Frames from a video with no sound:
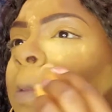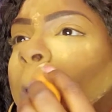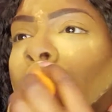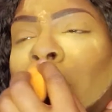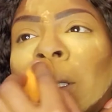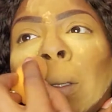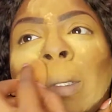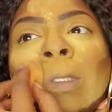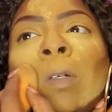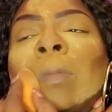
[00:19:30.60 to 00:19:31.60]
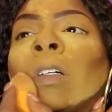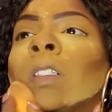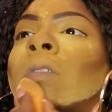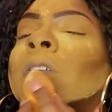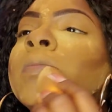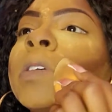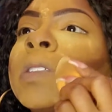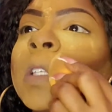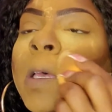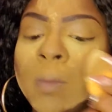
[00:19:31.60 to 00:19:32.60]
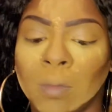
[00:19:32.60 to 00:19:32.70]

There's only so much you can mess up.